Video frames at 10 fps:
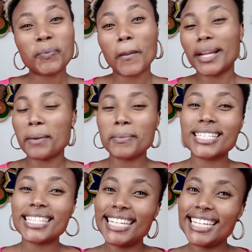My name is
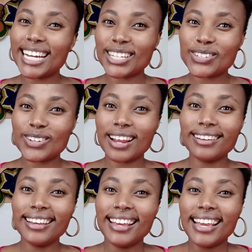Lily Katule,
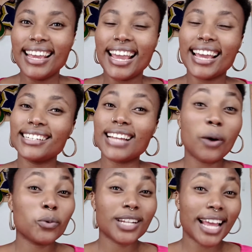and I
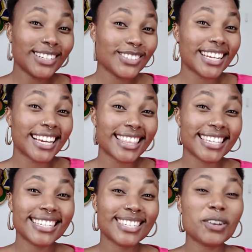would like to take
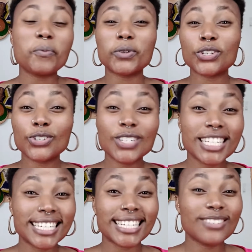this opportunity,